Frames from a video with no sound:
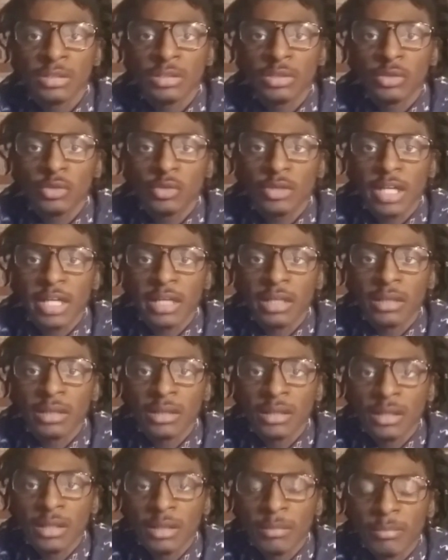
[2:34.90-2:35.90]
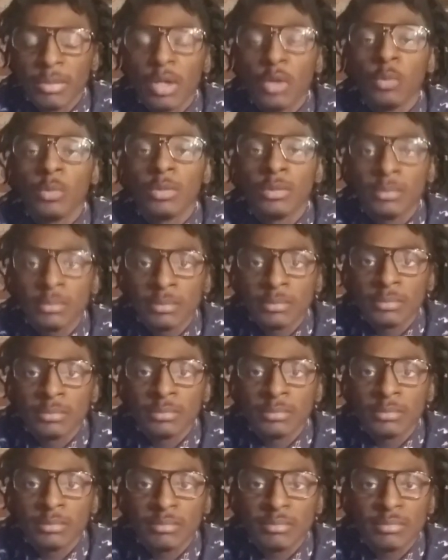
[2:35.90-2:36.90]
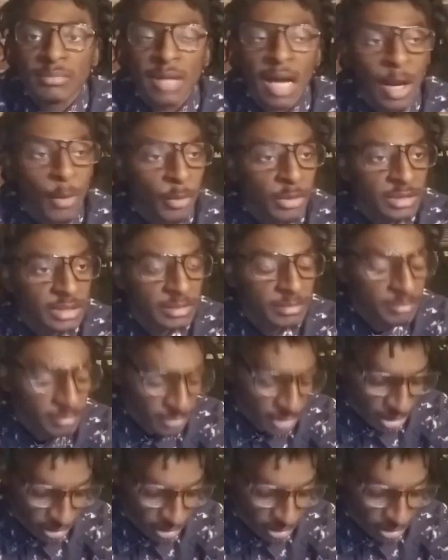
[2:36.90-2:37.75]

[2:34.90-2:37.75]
to that poem. How was it? How